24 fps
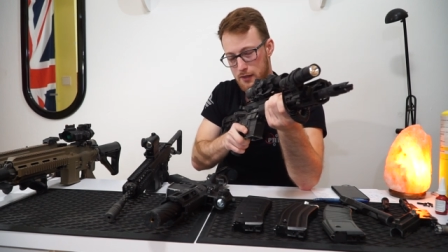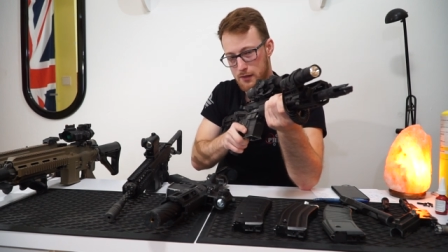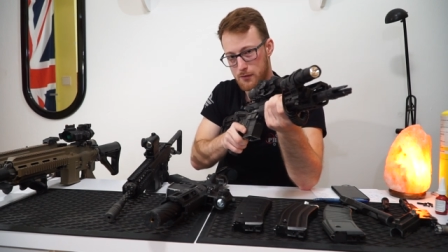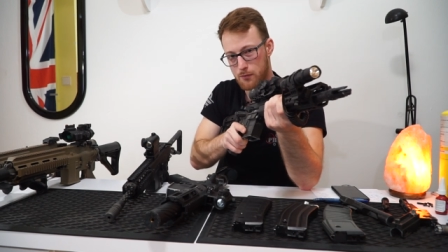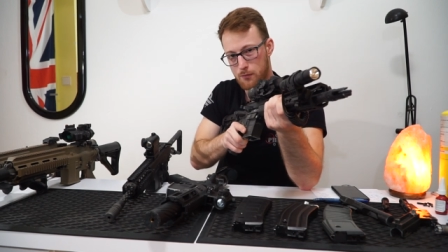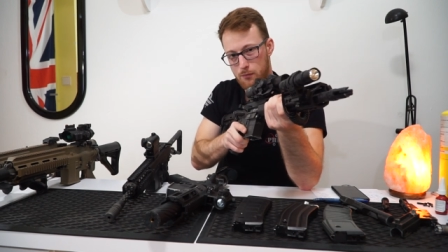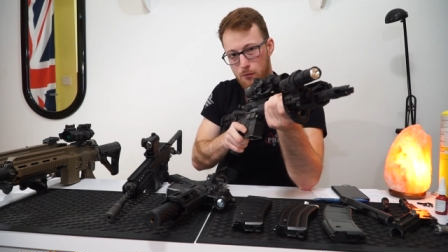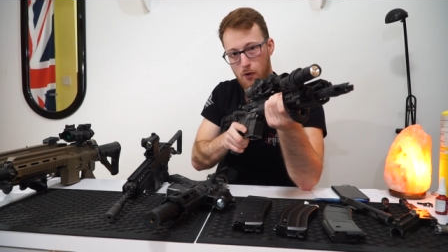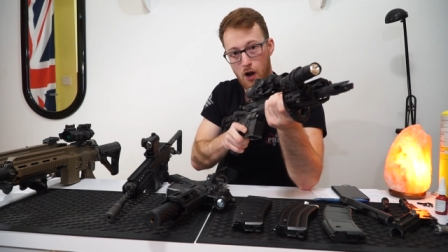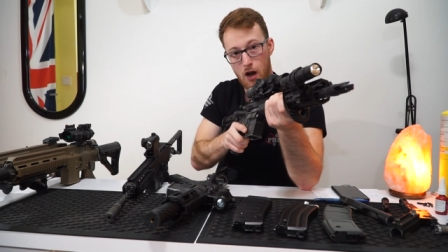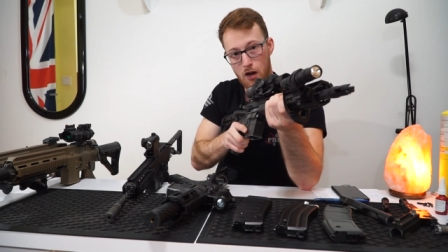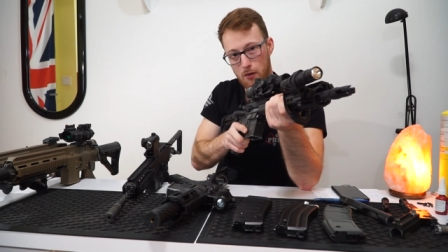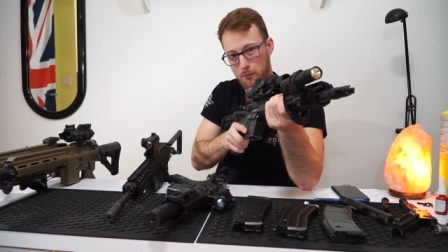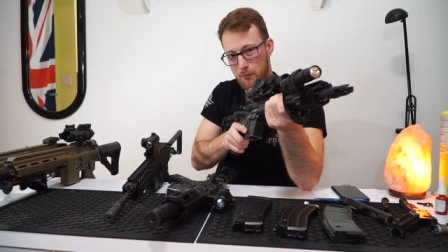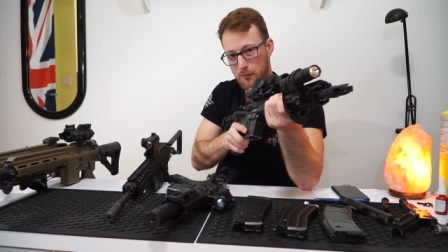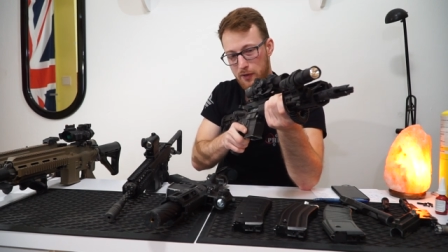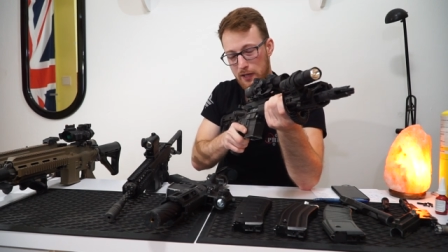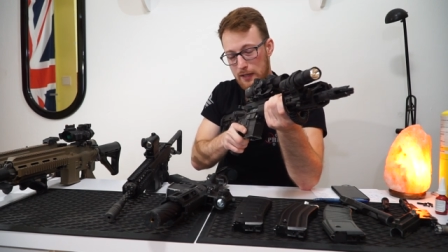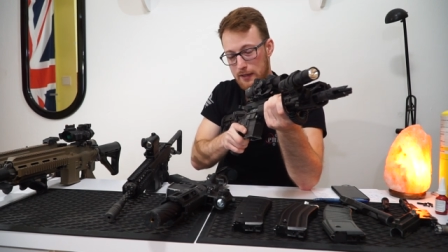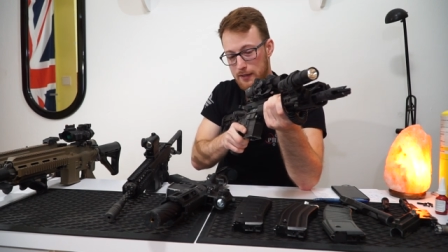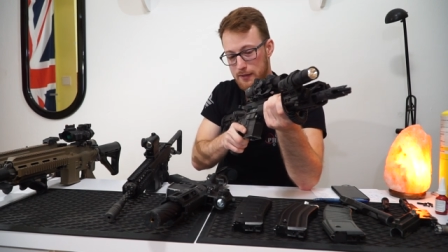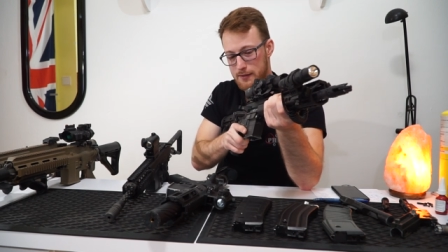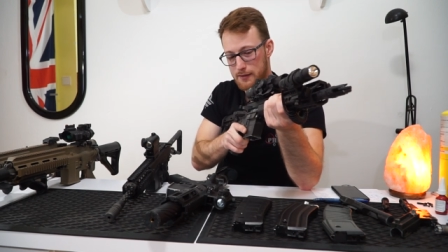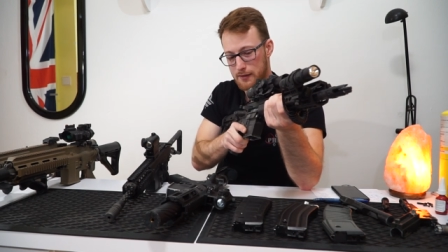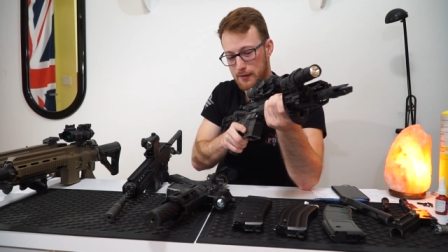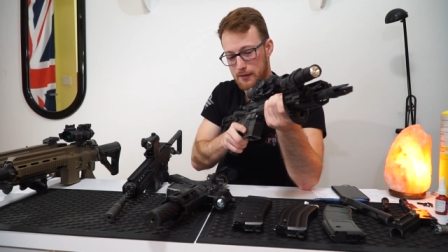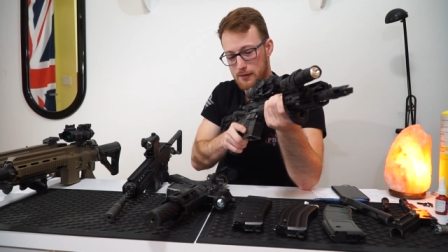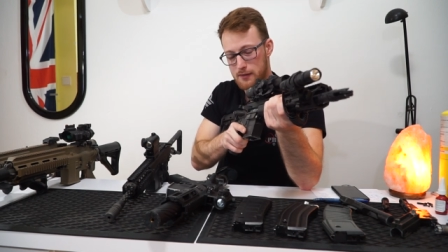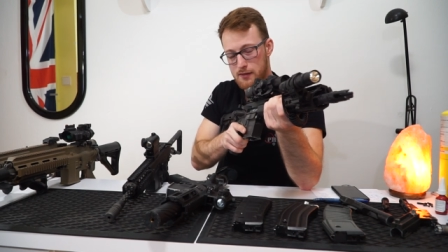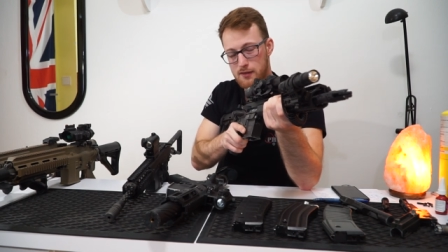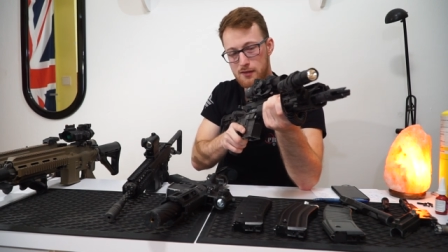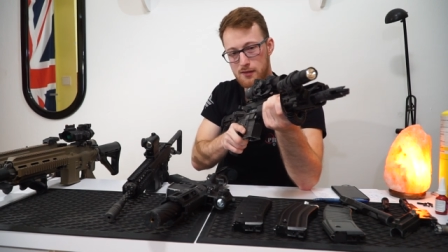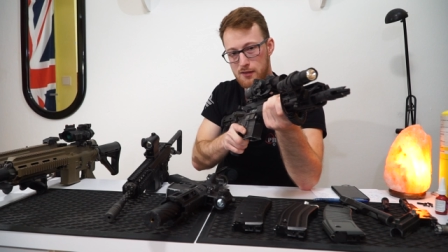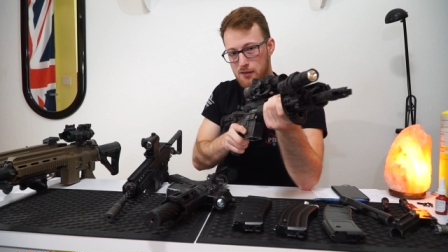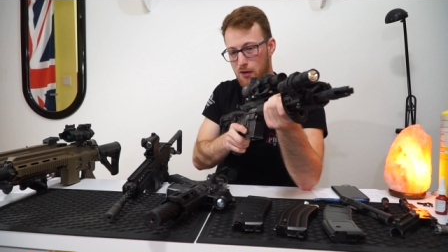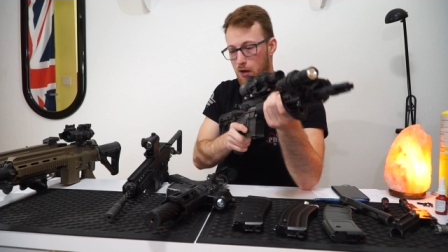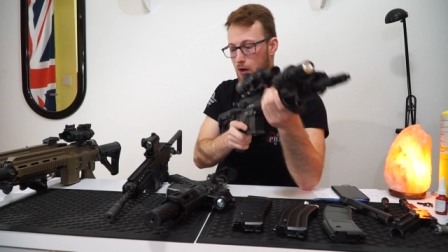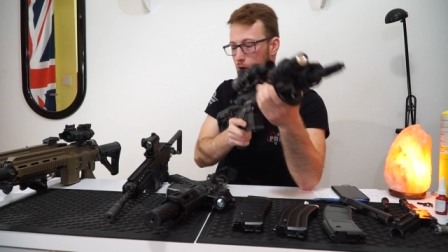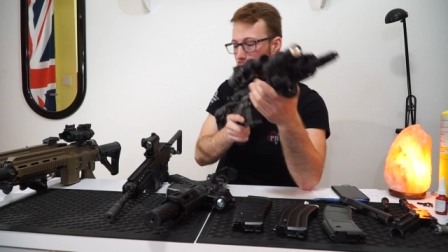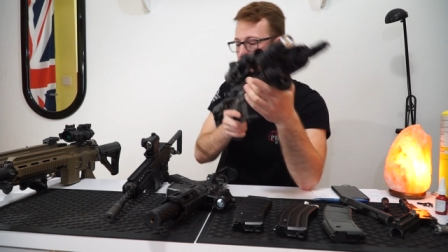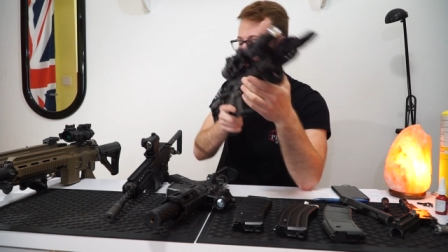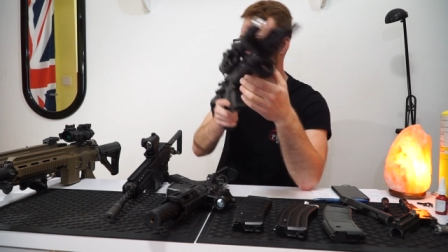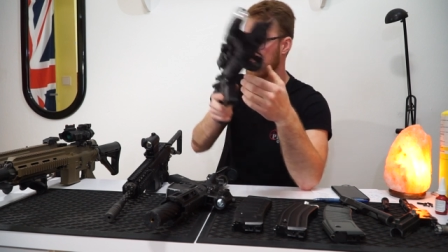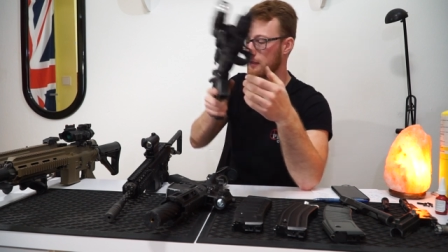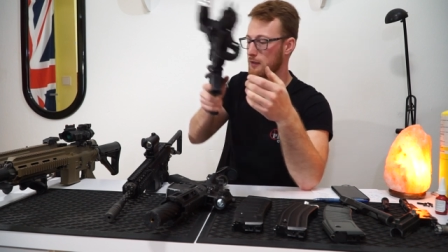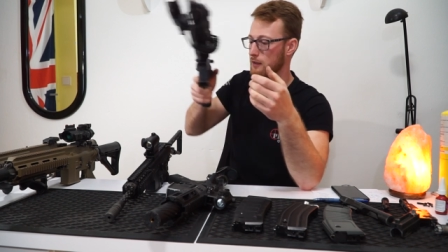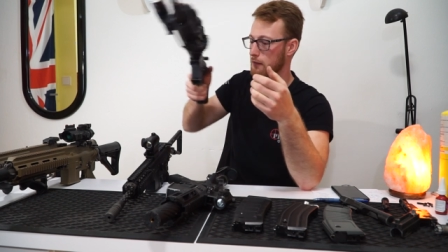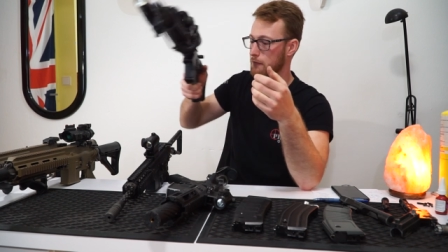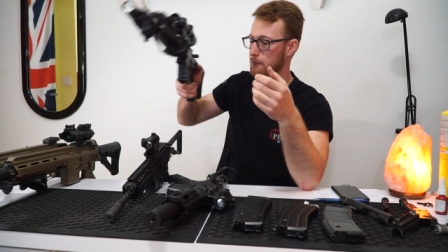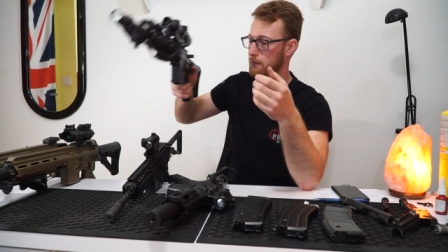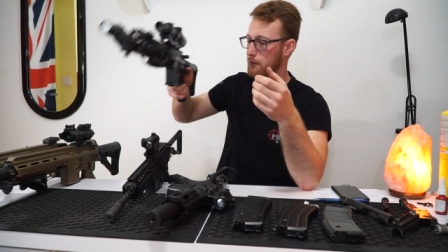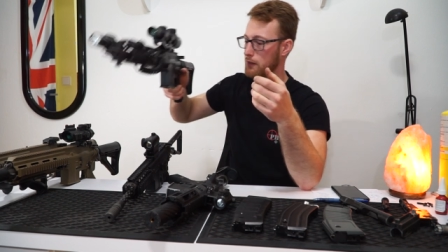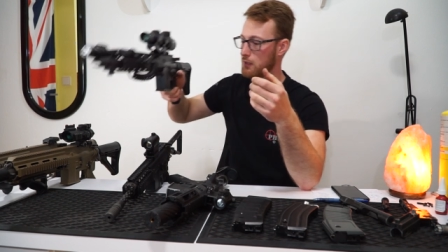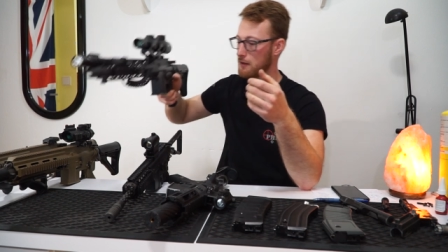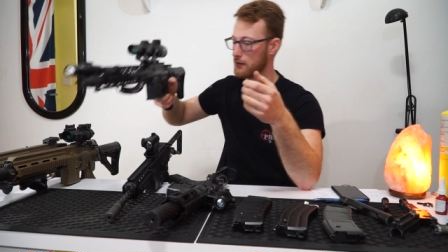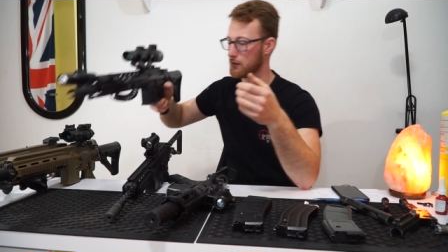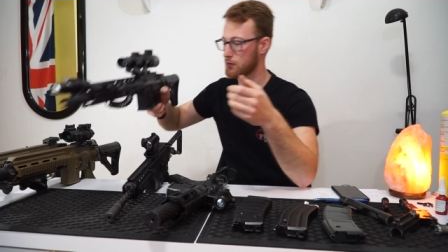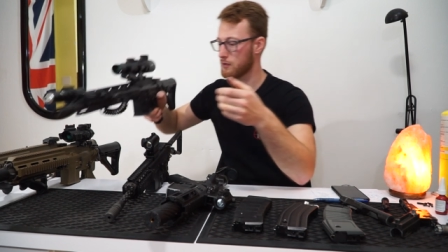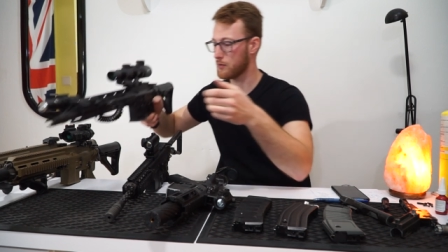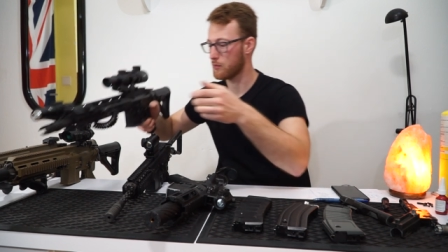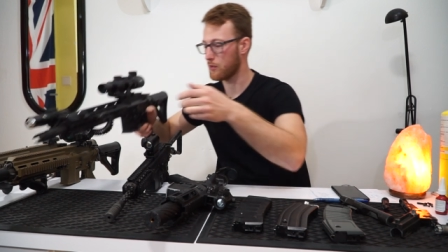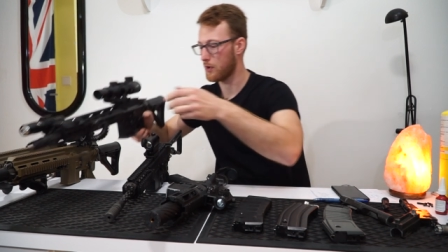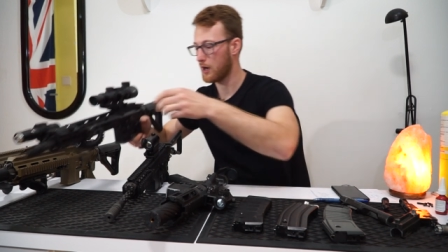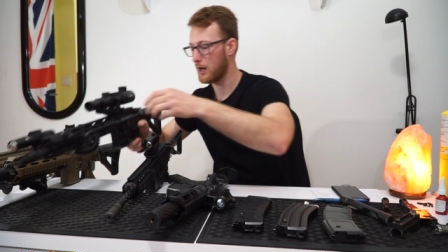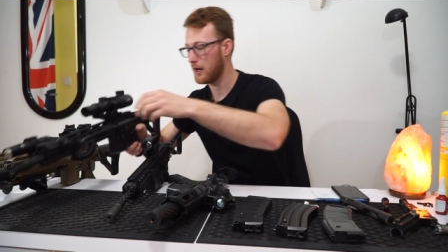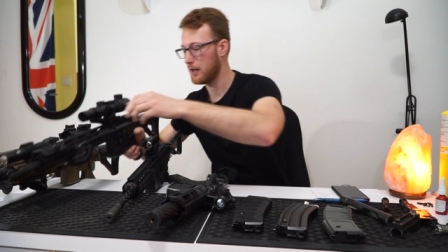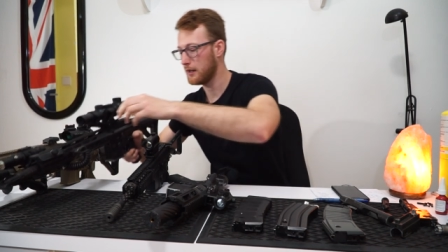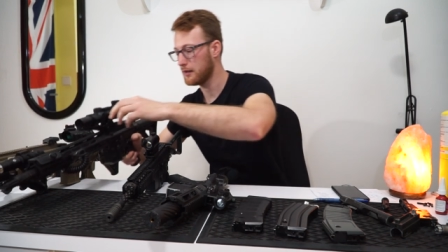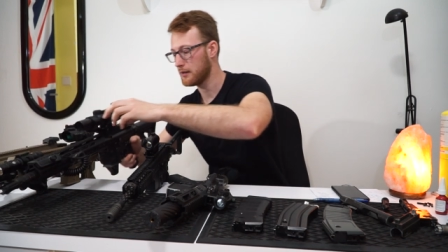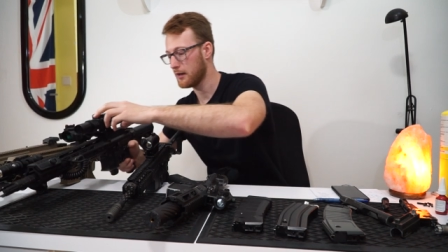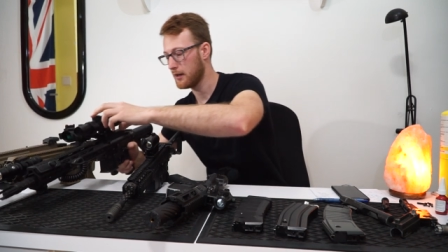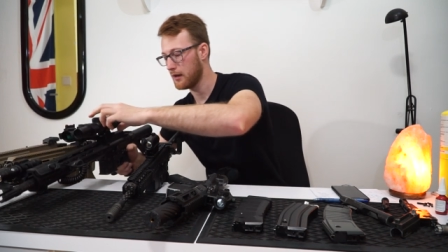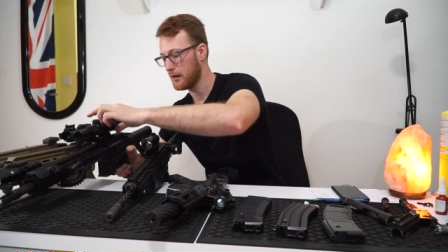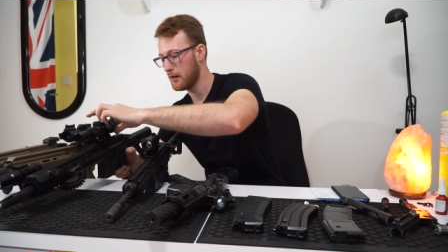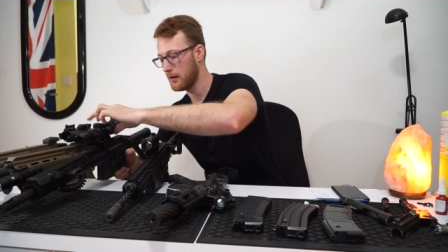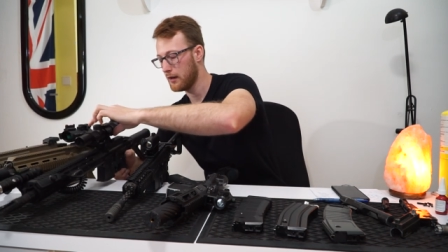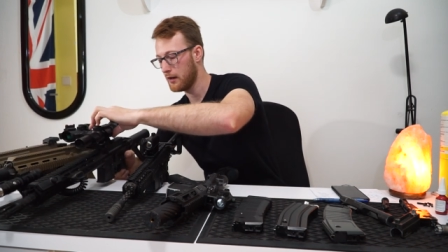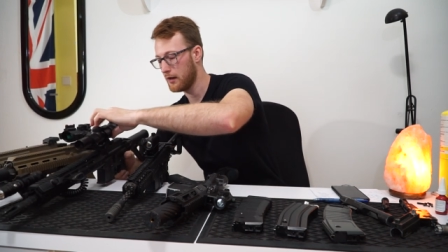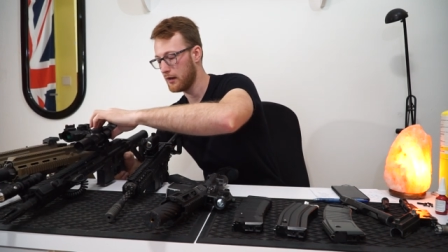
It's one piece, it's solid, it feels great,